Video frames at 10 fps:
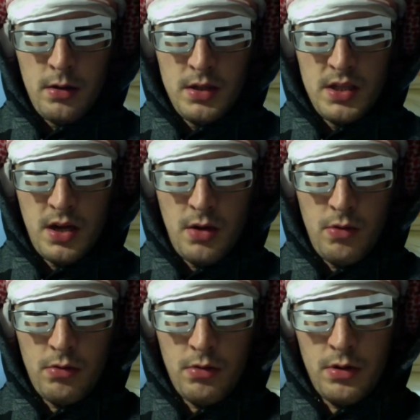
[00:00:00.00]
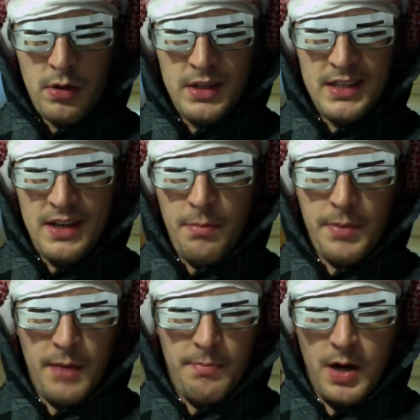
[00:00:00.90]
So don't
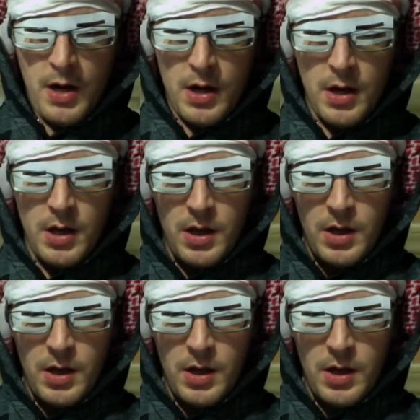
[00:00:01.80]
be a punk.